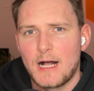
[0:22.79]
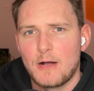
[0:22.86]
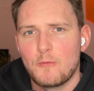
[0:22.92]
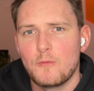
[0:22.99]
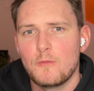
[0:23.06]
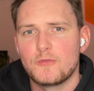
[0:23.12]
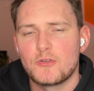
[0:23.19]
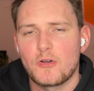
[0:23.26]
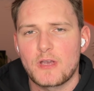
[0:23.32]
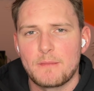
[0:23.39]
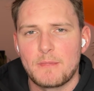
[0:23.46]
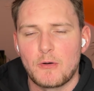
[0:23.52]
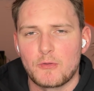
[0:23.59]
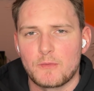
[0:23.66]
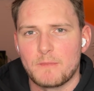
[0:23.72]
We'll talk
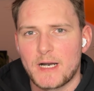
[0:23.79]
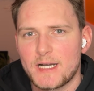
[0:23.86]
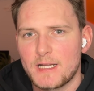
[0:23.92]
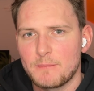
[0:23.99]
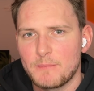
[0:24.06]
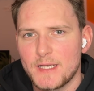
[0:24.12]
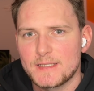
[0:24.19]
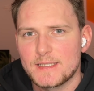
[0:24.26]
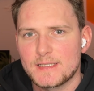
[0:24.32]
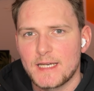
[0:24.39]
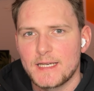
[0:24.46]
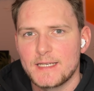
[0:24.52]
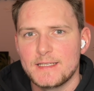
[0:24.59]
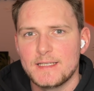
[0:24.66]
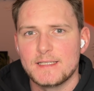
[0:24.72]
about marketplaces
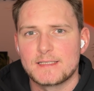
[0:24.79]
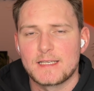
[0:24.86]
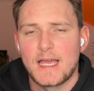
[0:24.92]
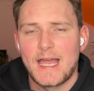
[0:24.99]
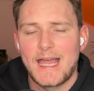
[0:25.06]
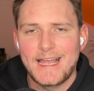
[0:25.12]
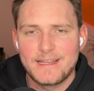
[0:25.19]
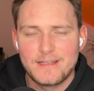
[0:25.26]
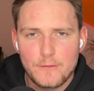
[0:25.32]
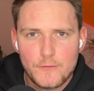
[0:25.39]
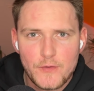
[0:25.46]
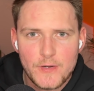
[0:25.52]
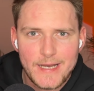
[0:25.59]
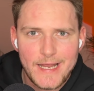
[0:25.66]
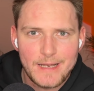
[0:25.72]
IDs,
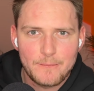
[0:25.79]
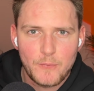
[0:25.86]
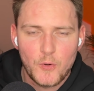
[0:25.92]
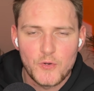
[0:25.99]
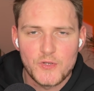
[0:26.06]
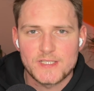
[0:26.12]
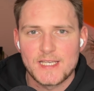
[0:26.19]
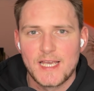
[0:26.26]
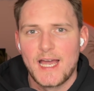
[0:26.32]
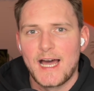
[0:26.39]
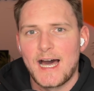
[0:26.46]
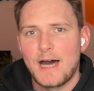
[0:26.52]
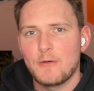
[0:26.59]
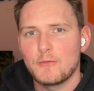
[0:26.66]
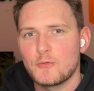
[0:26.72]
different endpoints,
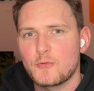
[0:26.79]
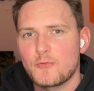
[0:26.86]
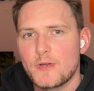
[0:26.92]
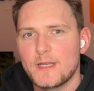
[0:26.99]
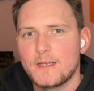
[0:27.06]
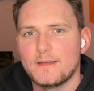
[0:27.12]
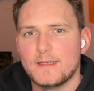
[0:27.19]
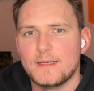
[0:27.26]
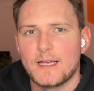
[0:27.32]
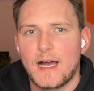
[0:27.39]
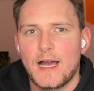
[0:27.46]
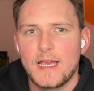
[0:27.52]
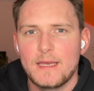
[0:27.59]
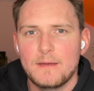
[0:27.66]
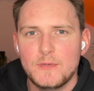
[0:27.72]
how to create the
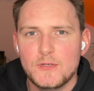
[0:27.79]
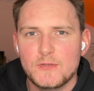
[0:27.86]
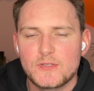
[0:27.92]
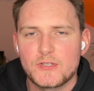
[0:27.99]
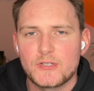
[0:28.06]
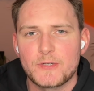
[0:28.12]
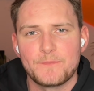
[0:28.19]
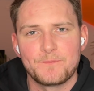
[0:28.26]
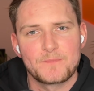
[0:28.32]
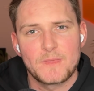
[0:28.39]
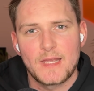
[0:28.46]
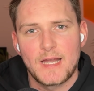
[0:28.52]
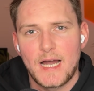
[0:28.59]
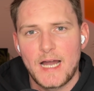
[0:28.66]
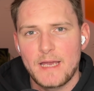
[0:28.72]
IAM user,
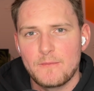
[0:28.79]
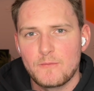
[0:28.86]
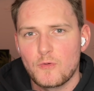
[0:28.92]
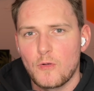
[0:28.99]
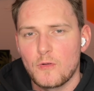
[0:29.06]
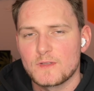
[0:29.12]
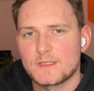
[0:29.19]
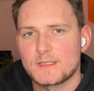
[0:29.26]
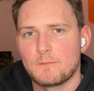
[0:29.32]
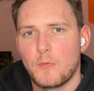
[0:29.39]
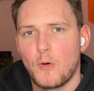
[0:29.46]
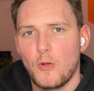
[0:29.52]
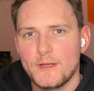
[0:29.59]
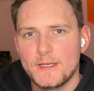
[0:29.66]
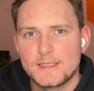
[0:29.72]
IAM roles,
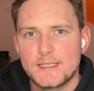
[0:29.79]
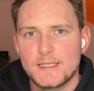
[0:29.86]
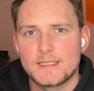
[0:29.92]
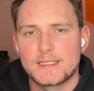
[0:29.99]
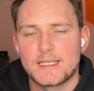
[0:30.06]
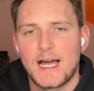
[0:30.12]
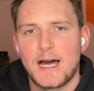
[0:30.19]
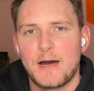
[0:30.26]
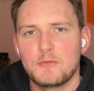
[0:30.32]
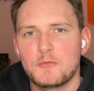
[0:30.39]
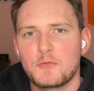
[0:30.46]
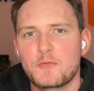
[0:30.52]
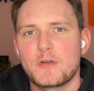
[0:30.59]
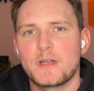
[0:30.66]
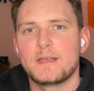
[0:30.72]
policies, how
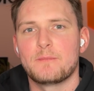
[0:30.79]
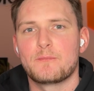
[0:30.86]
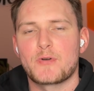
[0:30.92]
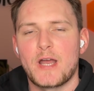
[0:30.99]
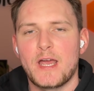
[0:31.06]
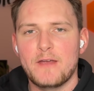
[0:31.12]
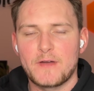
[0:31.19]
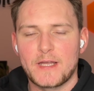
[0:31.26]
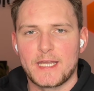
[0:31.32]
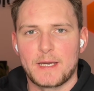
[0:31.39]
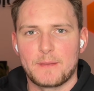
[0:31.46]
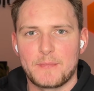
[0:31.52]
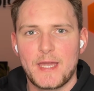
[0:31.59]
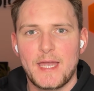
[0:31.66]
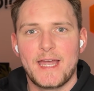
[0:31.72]
to create the private
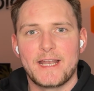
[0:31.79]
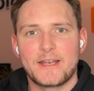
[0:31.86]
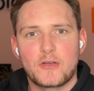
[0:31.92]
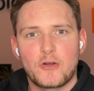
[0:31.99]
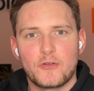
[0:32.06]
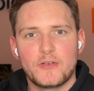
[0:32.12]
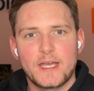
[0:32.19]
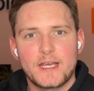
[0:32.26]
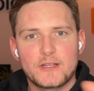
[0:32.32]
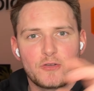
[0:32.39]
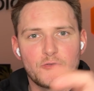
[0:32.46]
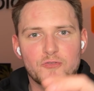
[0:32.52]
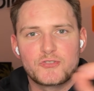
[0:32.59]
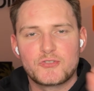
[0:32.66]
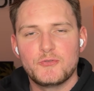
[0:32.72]
app and connect
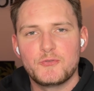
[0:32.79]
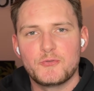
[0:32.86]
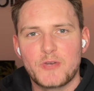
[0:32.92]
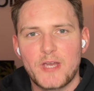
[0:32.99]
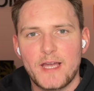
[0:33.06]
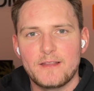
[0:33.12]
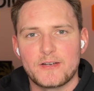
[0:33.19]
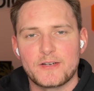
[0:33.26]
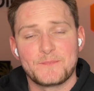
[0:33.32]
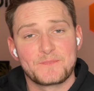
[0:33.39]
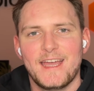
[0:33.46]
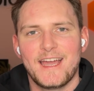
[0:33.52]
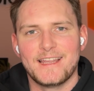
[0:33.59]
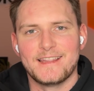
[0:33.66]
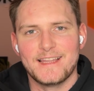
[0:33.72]
those two together.
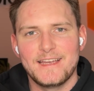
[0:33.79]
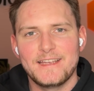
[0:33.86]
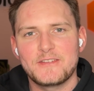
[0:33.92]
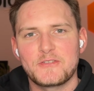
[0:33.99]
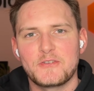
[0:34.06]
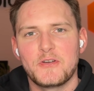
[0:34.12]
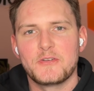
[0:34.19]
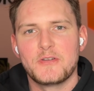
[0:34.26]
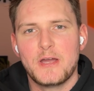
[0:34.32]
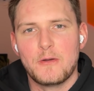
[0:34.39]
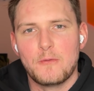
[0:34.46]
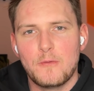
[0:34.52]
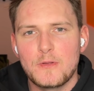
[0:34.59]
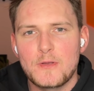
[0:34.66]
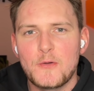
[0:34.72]
And later on,
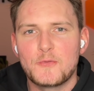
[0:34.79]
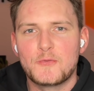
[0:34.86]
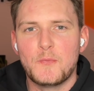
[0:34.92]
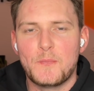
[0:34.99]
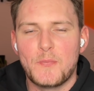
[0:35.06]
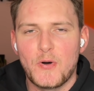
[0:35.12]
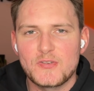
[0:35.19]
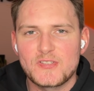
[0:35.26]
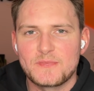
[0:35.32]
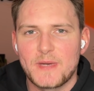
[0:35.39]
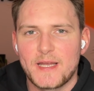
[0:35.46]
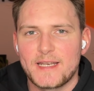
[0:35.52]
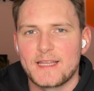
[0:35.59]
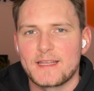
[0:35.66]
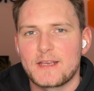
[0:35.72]
we'll go to
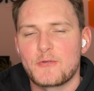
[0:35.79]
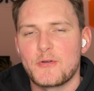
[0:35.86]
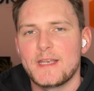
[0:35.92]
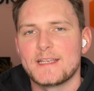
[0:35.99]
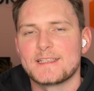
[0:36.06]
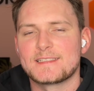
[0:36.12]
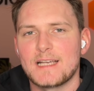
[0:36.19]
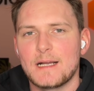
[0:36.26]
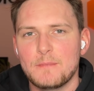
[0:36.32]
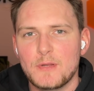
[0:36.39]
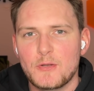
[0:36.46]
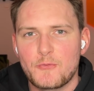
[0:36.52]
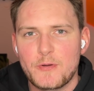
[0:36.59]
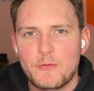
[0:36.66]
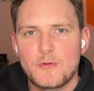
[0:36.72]
Postman and create a
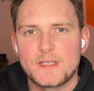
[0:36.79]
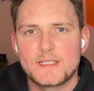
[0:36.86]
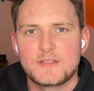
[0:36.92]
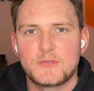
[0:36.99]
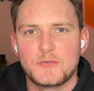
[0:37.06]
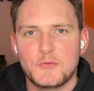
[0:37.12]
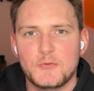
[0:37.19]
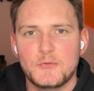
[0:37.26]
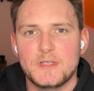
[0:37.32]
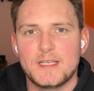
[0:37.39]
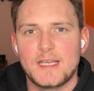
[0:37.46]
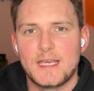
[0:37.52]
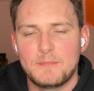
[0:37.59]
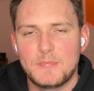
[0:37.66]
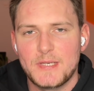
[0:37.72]
sample request to
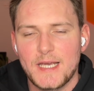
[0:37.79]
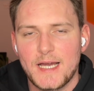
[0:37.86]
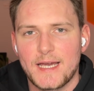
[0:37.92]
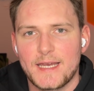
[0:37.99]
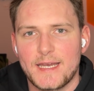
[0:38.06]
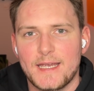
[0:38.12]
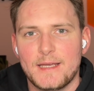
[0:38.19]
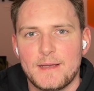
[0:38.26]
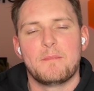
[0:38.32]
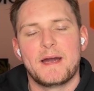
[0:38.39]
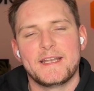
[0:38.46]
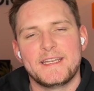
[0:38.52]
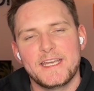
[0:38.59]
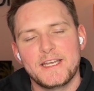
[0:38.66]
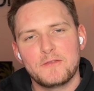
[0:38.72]
the API.
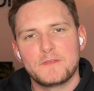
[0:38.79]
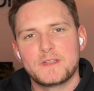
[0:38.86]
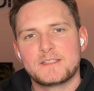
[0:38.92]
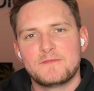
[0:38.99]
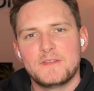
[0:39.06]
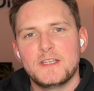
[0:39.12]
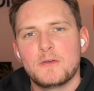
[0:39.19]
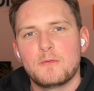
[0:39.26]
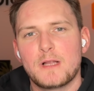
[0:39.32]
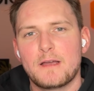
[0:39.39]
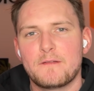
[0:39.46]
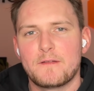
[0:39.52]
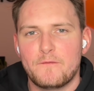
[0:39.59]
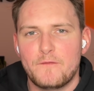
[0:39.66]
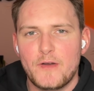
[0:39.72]
By the end of this video, we'll
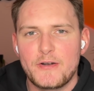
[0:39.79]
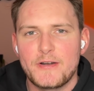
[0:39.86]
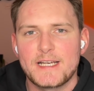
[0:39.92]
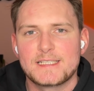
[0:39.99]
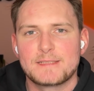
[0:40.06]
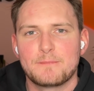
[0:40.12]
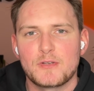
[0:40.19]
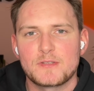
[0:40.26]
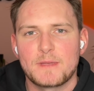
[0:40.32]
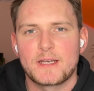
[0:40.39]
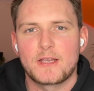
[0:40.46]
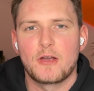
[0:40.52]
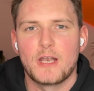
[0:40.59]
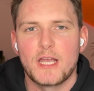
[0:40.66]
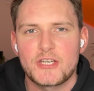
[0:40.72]
have a very nice Postman
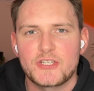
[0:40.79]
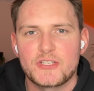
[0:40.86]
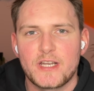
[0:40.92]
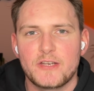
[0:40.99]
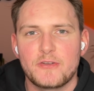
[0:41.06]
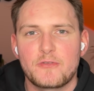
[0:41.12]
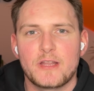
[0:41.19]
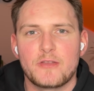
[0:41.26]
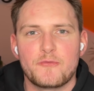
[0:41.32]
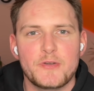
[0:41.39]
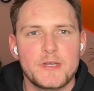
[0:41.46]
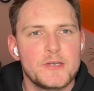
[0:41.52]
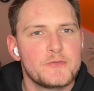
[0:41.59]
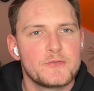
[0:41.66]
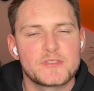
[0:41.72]
collection that you can
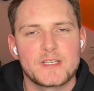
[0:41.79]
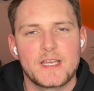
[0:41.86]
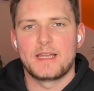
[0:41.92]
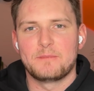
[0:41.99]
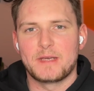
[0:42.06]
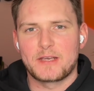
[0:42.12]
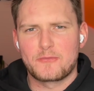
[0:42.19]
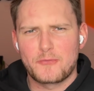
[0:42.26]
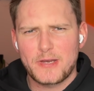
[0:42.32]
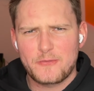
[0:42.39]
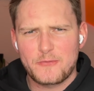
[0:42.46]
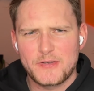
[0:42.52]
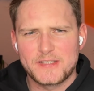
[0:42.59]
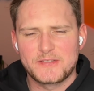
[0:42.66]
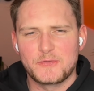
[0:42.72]
reuse and make
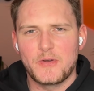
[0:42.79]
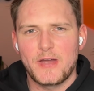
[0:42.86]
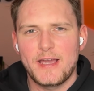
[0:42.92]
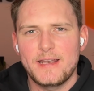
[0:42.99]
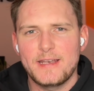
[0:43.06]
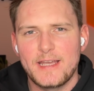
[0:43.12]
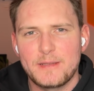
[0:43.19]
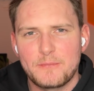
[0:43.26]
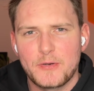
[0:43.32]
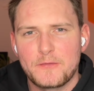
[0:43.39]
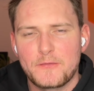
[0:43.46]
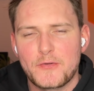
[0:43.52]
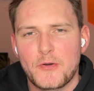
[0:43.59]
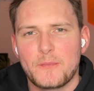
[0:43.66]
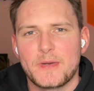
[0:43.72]
requests to any
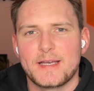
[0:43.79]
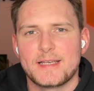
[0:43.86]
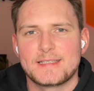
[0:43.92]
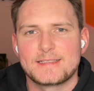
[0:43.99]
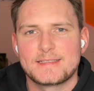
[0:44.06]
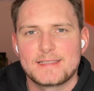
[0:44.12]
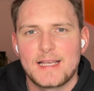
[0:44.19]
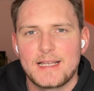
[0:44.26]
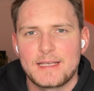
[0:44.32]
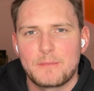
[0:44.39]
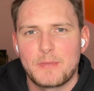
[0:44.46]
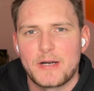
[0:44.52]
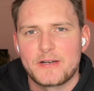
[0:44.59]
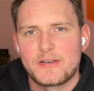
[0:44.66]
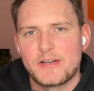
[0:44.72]
endpoint from a Selling
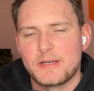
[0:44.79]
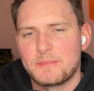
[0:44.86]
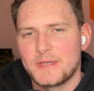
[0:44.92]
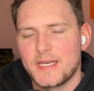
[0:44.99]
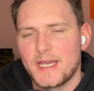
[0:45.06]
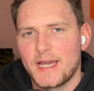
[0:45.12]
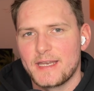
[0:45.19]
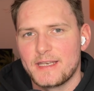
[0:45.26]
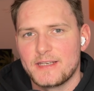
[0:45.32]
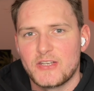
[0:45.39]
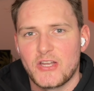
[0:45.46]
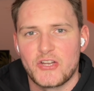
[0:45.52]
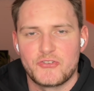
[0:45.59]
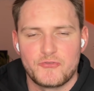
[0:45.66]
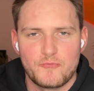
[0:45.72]
Partner API
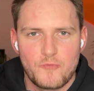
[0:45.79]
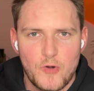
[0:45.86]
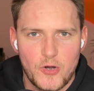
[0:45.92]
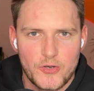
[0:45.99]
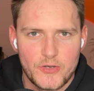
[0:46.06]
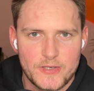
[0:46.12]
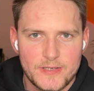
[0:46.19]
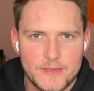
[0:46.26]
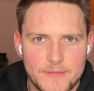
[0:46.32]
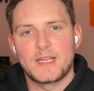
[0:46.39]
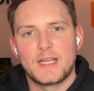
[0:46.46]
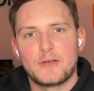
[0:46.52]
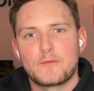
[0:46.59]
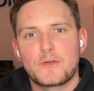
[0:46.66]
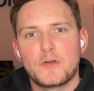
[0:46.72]
that you want.
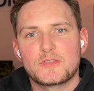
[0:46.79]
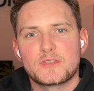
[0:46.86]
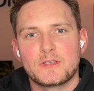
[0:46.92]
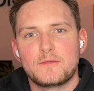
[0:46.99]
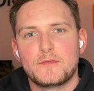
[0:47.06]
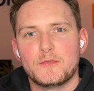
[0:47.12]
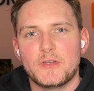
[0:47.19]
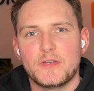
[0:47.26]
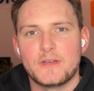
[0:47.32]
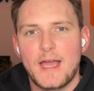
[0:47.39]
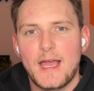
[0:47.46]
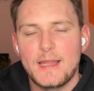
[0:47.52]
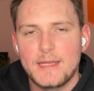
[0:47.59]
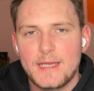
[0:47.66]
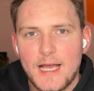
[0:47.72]
And of course, if you need
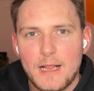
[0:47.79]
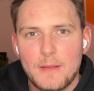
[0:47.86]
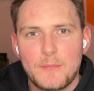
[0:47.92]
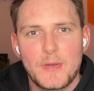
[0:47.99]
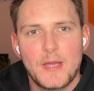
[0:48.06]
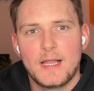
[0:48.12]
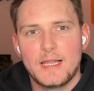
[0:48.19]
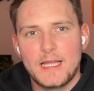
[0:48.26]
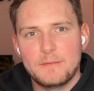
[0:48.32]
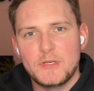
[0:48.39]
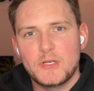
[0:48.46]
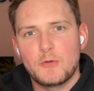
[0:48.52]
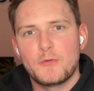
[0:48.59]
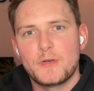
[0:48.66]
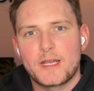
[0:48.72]
any help, let me
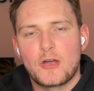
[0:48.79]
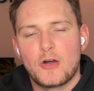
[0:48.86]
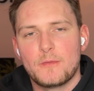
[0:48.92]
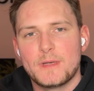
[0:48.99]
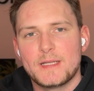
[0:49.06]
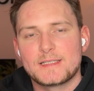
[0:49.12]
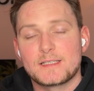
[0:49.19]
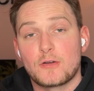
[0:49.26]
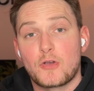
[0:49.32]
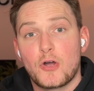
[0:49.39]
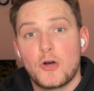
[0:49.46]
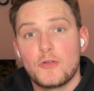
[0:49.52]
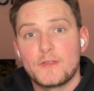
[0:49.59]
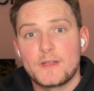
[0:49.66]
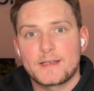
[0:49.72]
know in the comments or
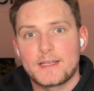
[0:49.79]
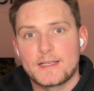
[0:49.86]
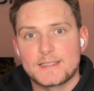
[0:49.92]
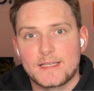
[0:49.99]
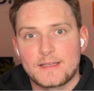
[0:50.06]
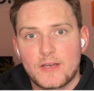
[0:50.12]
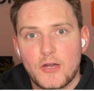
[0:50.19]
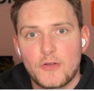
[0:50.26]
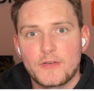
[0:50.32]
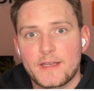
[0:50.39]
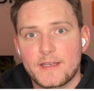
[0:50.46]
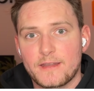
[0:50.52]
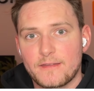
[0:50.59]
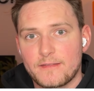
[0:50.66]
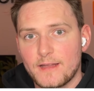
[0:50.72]
contact us at
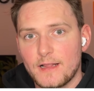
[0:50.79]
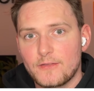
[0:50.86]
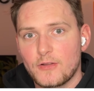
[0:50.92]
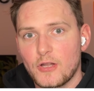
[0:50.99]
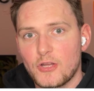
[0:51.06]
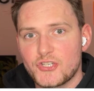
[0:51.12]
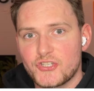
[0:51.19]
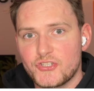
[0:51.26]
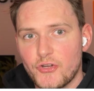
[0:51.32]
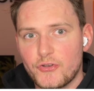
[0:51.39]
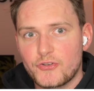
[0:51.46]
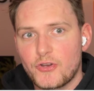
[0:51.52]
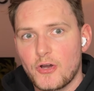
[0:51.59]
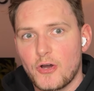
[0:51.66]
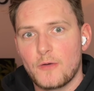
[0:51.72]

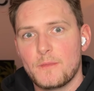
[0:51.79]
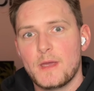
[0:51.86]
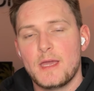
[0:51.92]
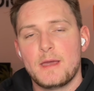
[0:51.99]
contact@deltologic.com.